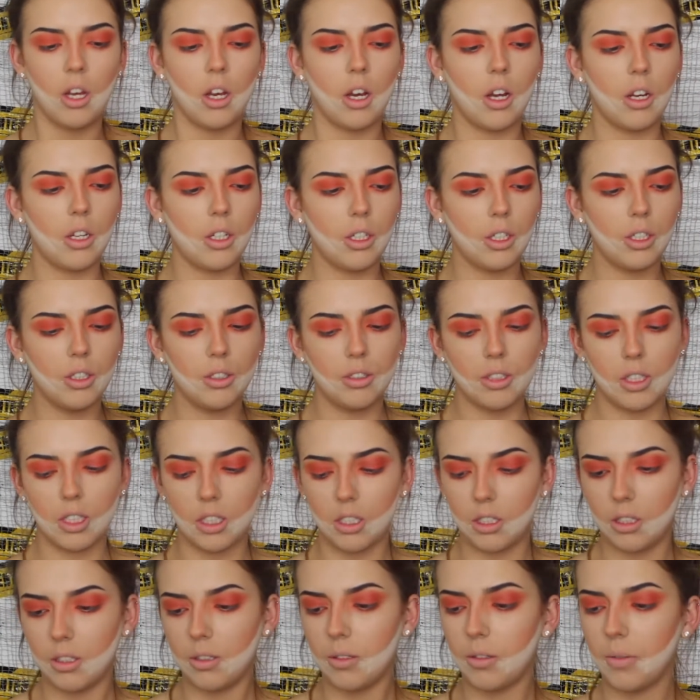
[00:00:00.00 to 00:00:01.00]
and
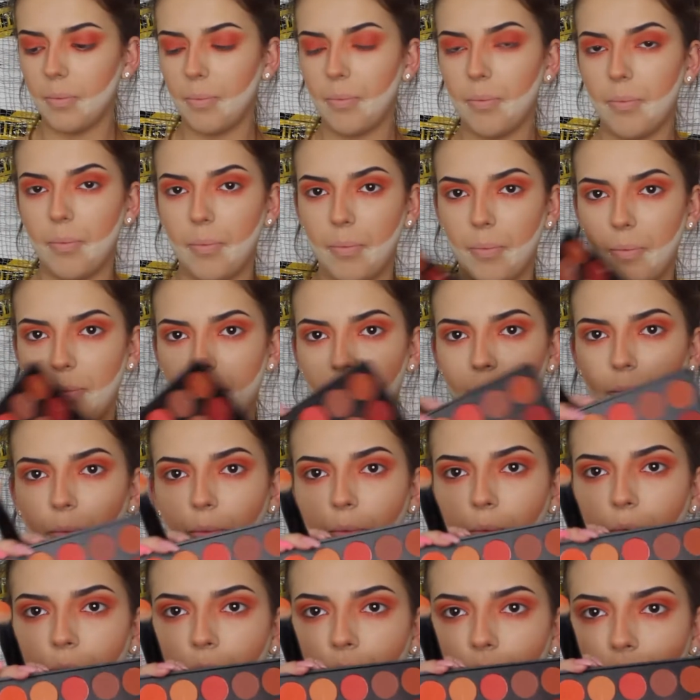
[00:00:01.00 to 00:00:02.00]
using
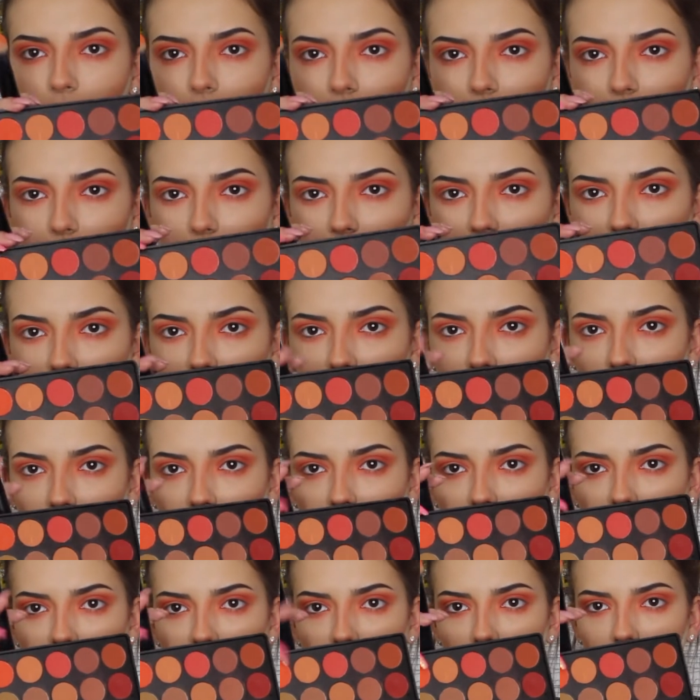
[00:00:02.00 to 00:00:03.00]
this
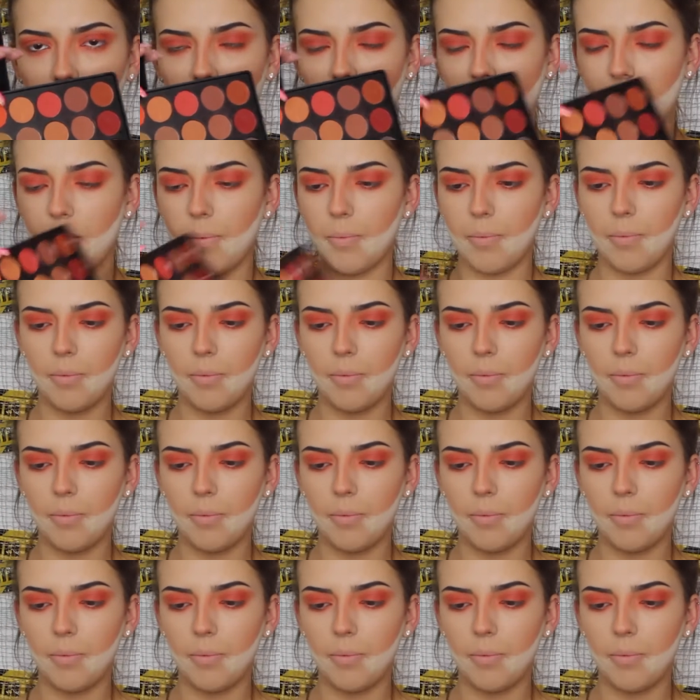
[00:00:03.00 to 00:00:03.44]
shade here.